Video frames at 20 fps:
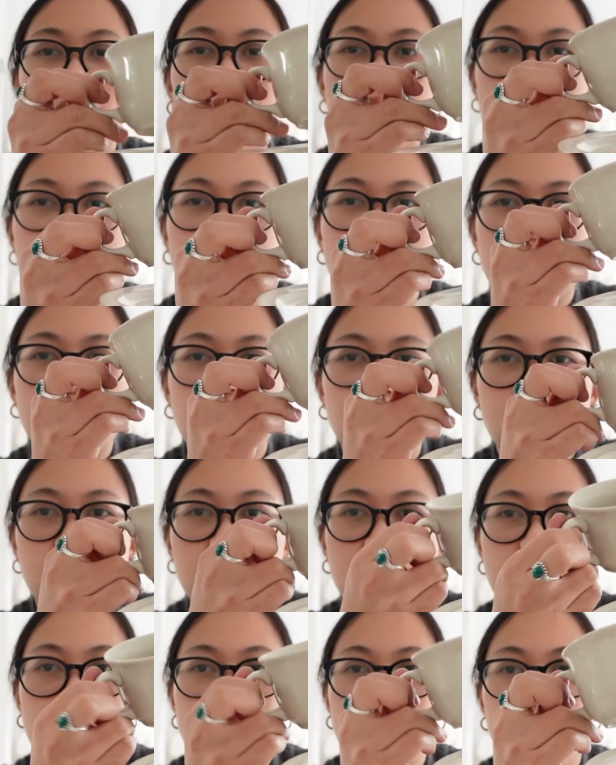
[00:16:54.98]
love the color,
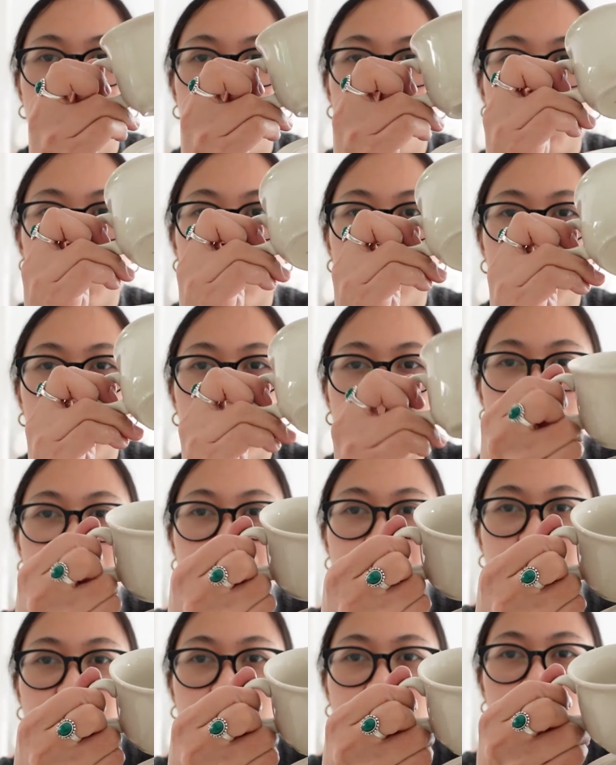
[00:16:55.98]
that's why I bought it.
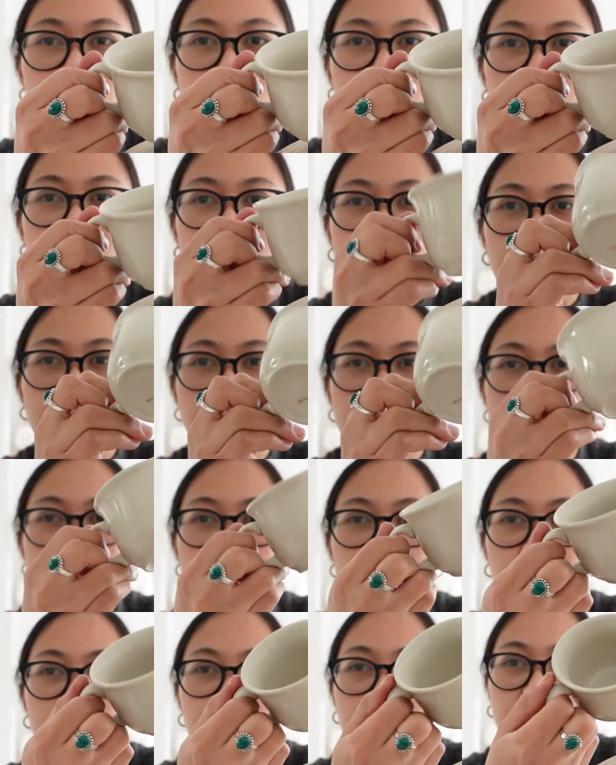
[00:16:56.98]
So very
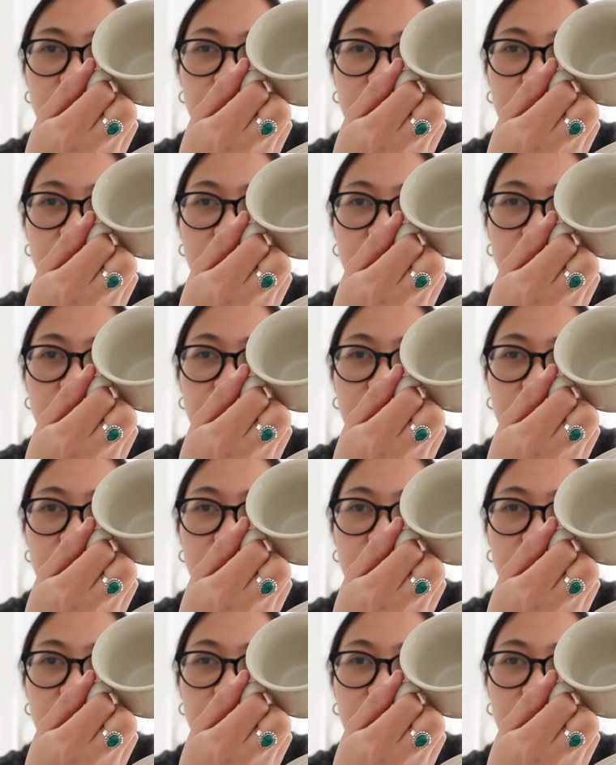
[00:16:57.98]
simple,